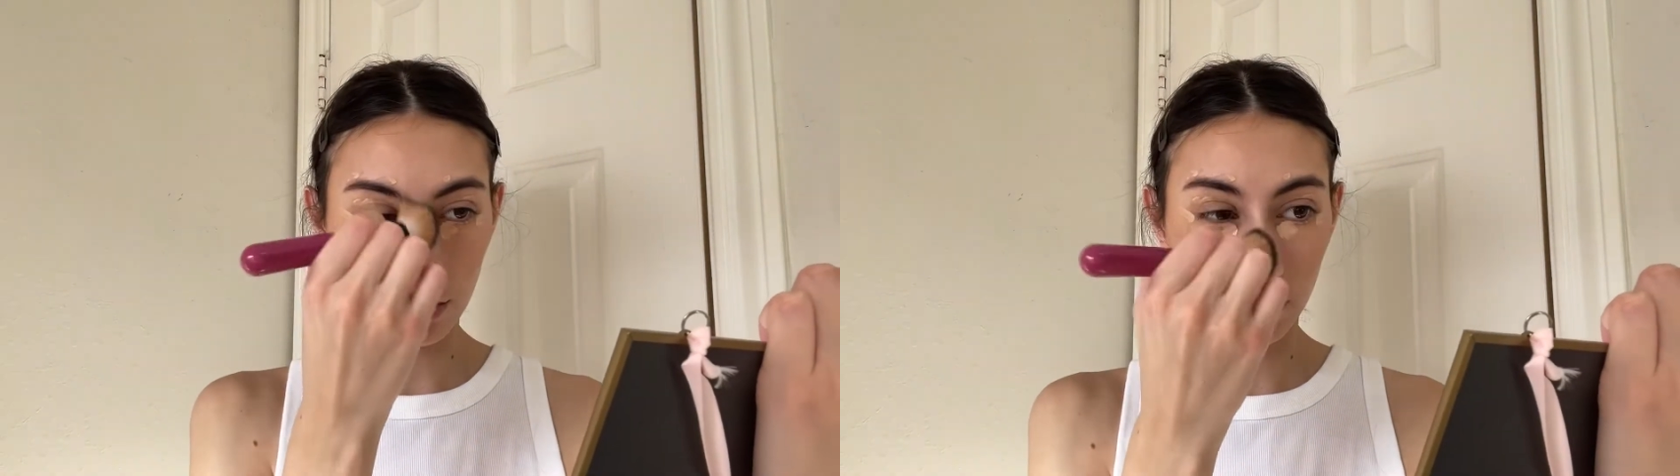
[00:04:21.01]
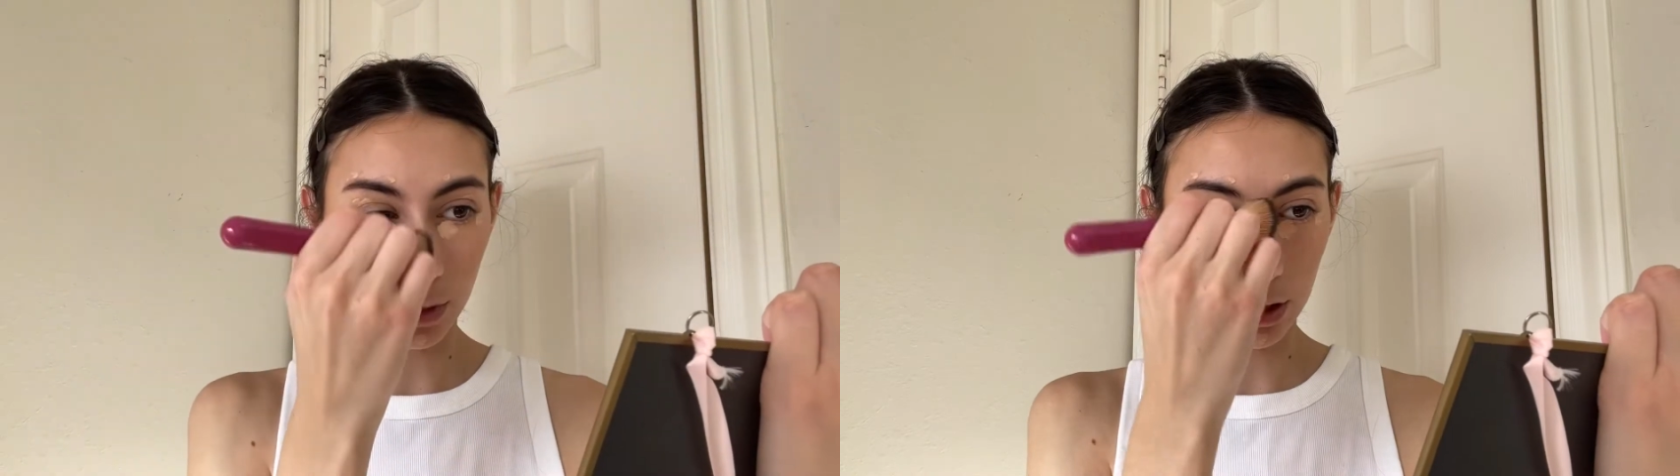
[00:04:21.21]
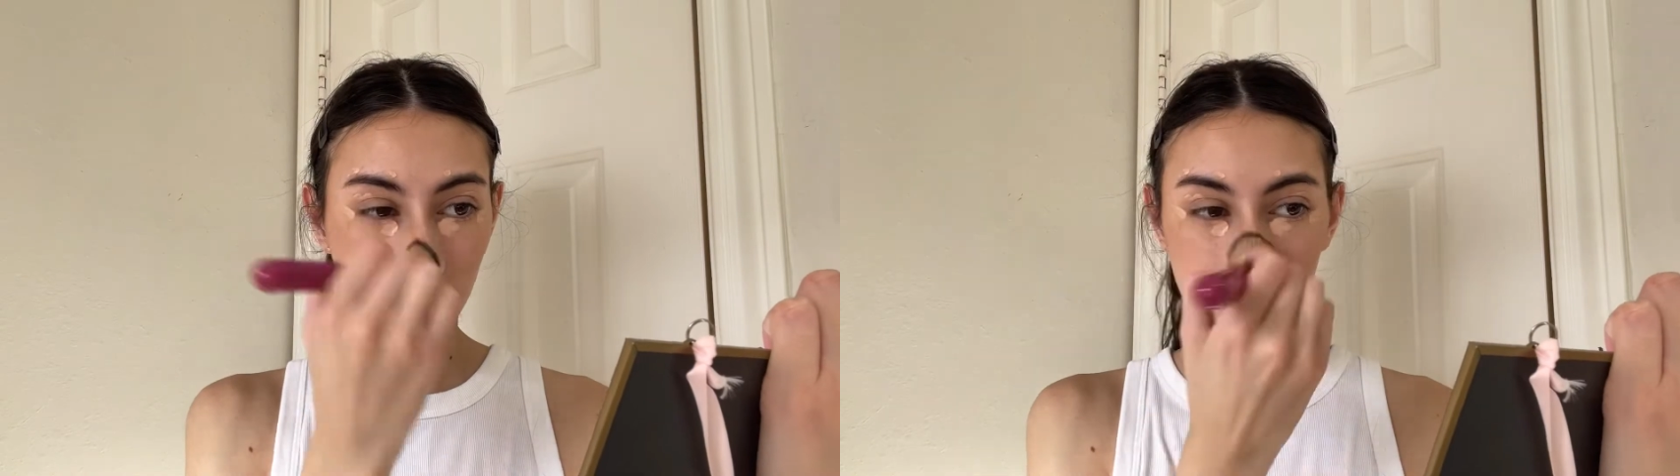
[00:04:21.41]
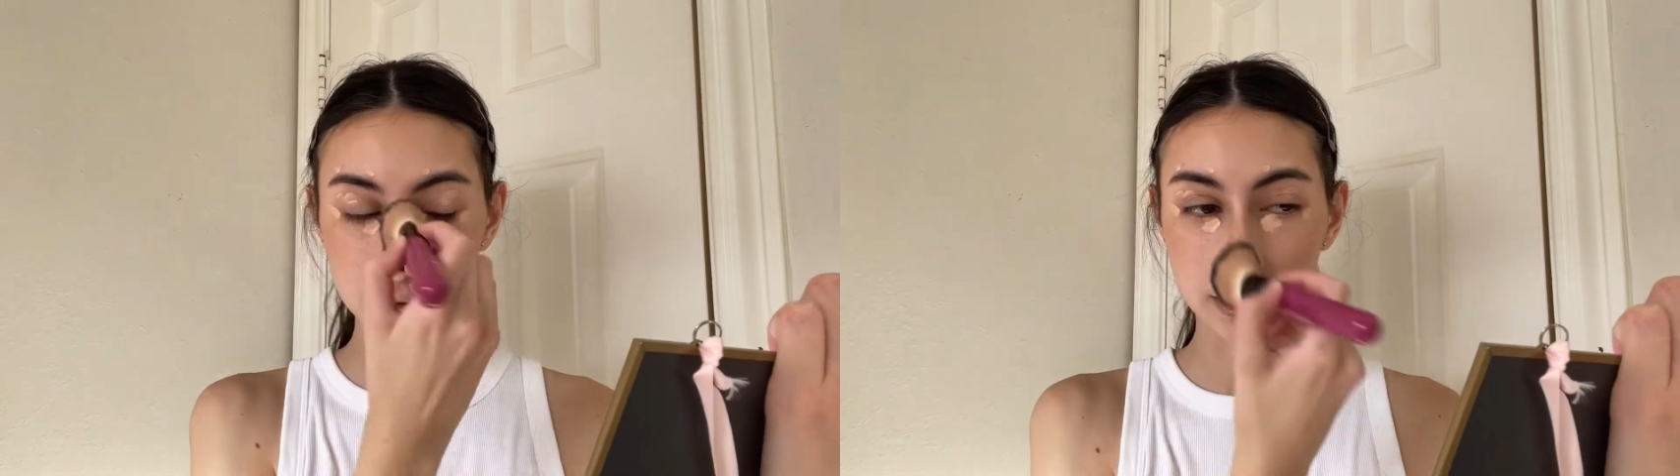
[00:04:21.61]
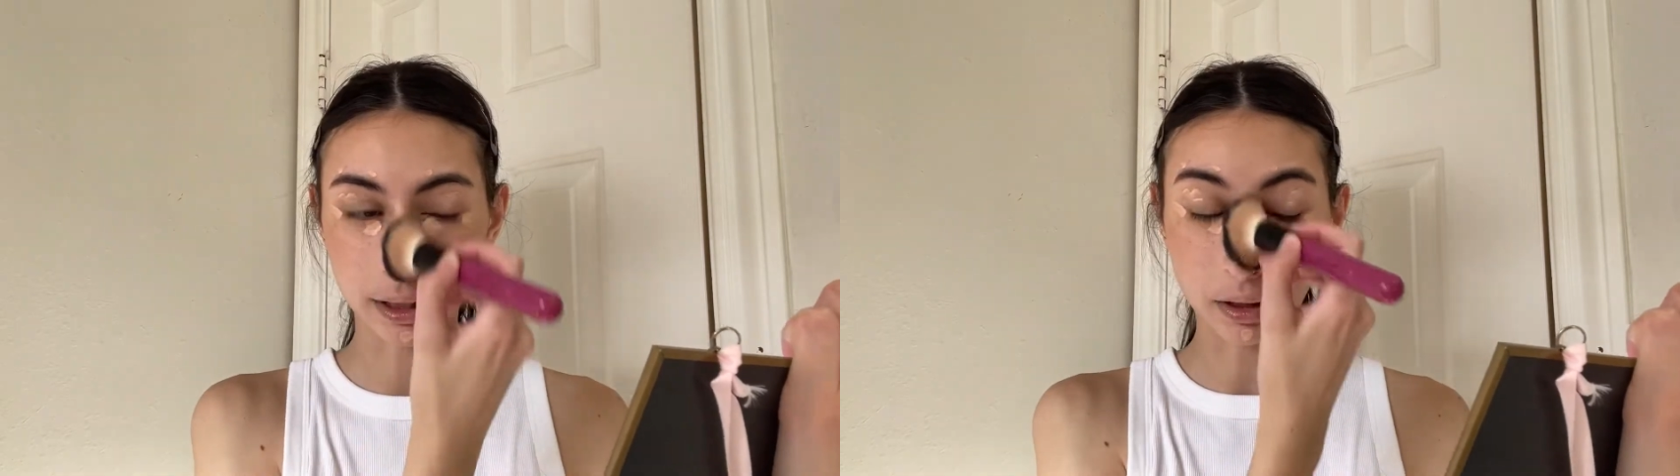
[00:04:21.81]
on my
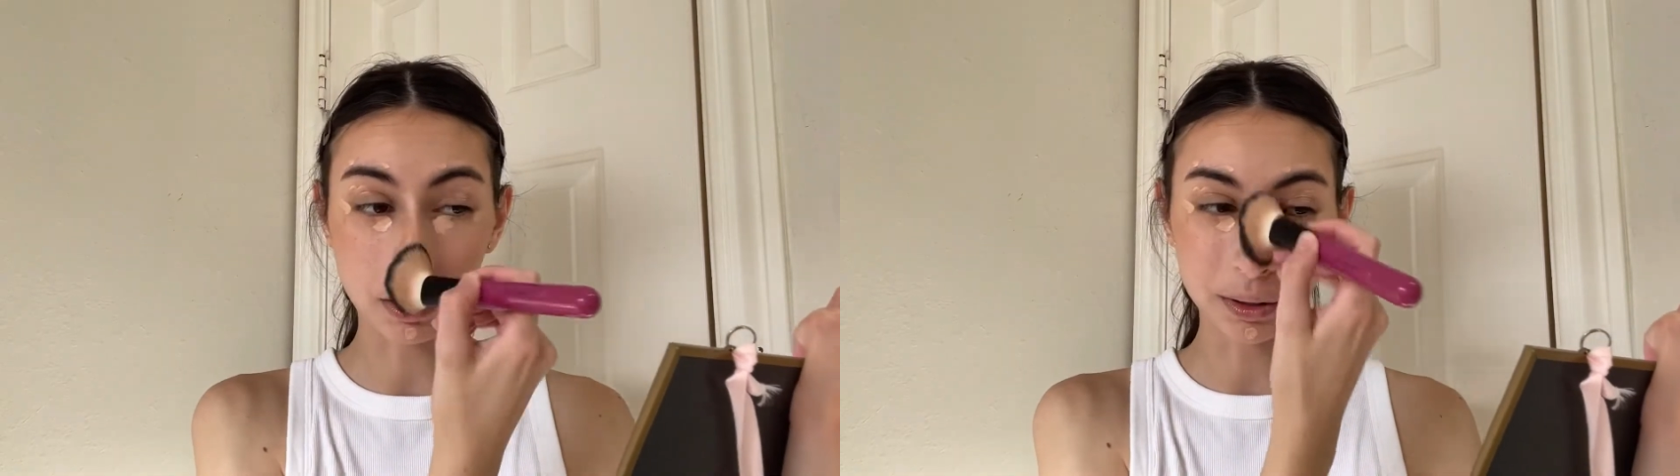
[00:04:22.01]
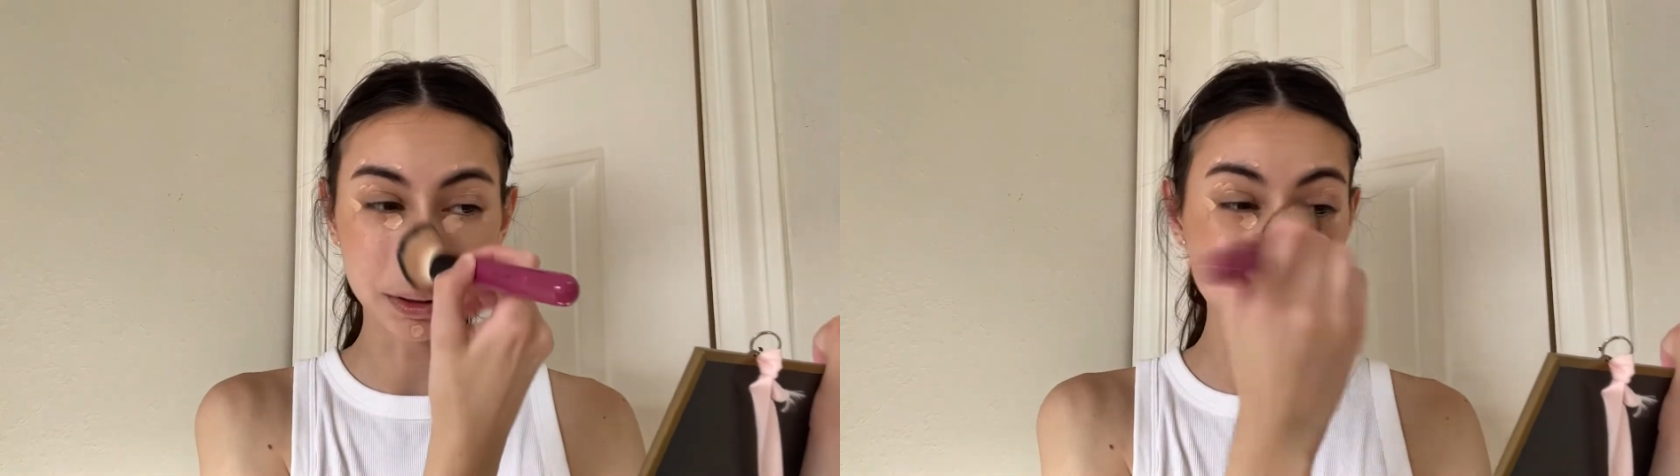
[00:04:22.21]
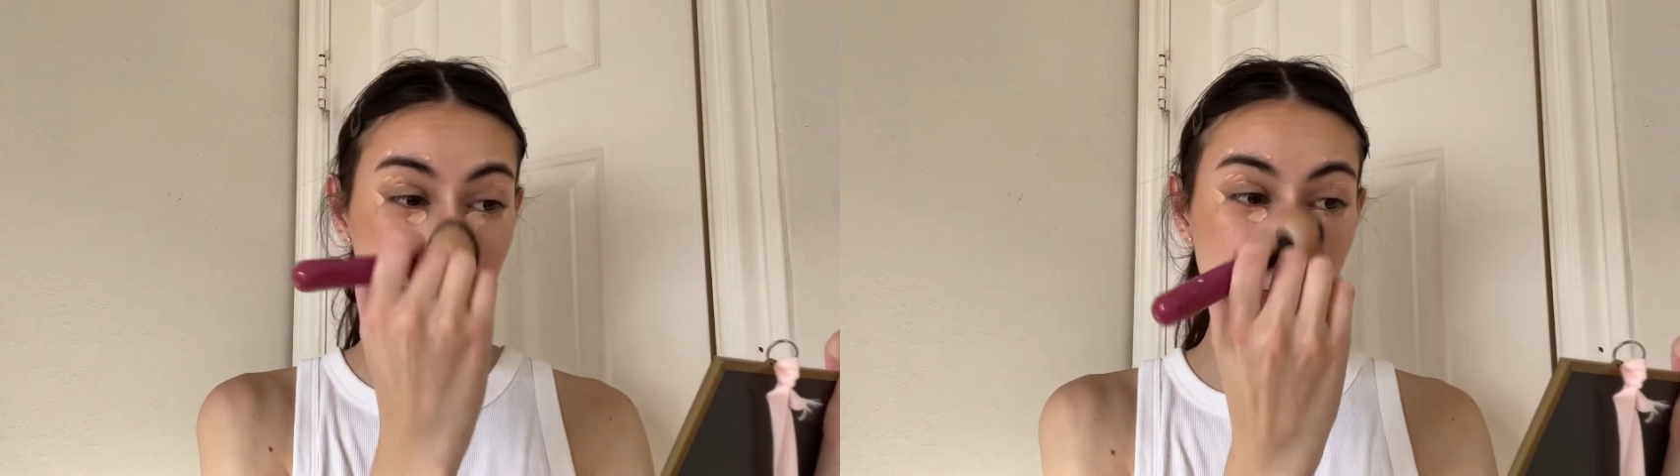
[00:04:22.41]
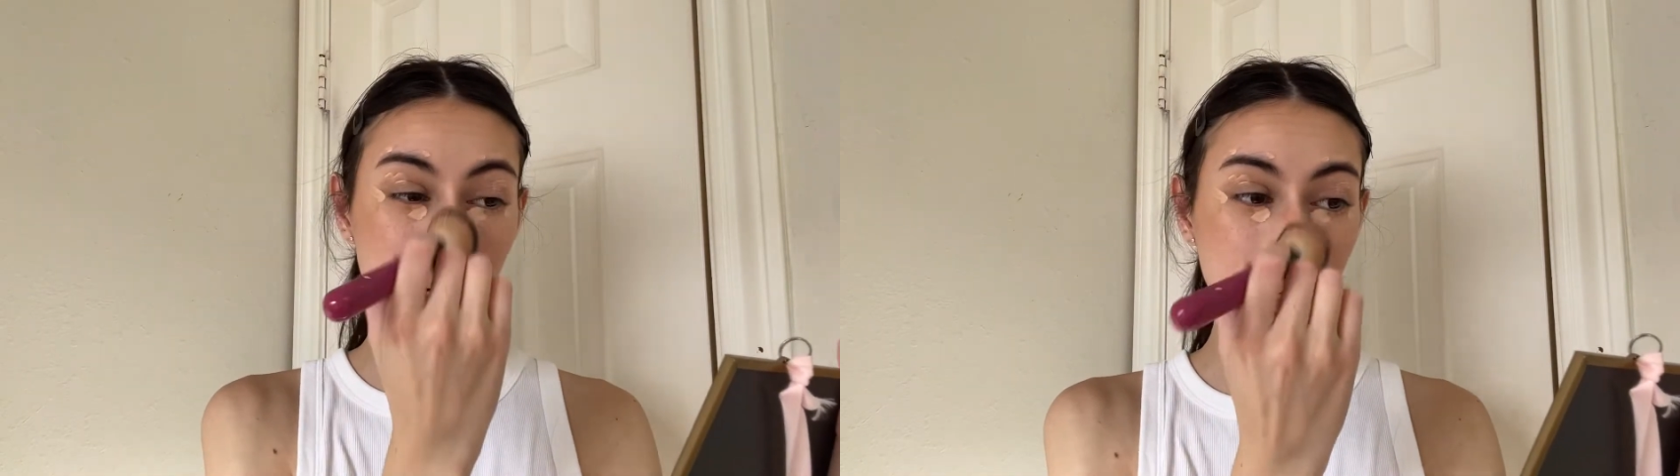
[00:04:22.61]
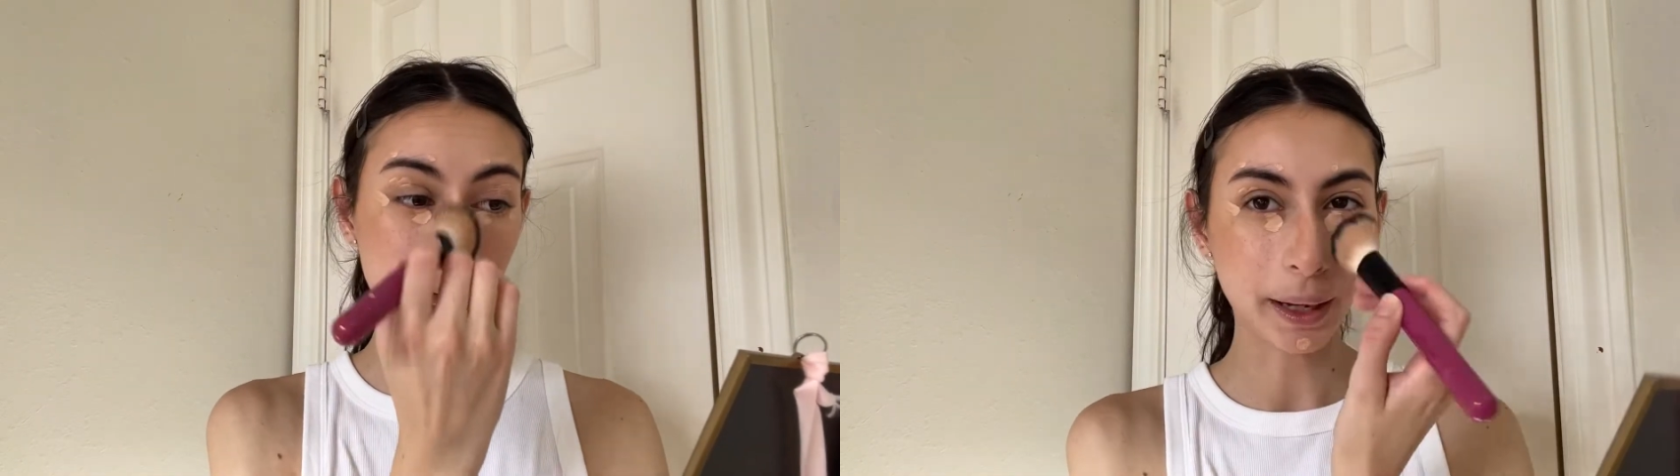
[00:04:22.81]
nose, like all over.